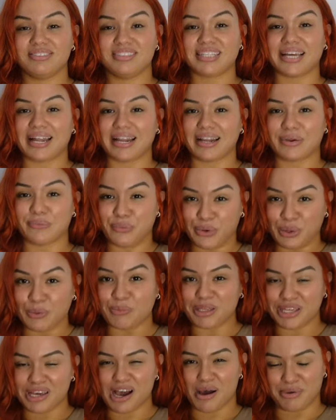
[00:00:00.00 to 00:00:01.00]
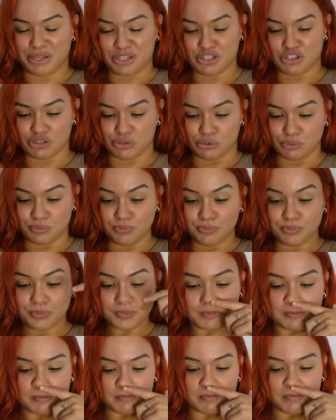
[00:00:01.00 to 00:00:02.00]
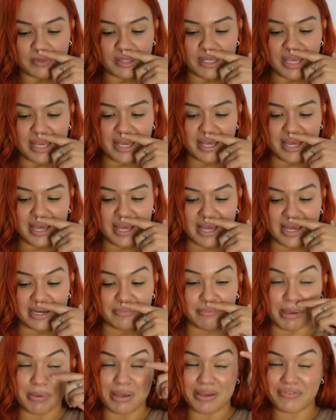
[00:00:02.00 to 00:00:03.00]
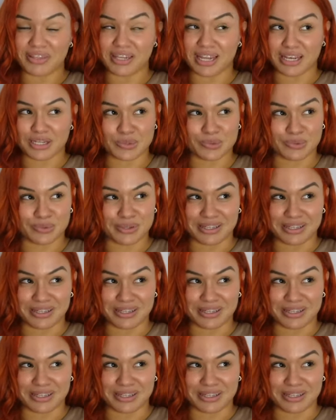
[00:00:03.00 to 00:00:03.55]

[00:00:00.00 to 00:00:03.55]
that will be coming soon. And maybe if the next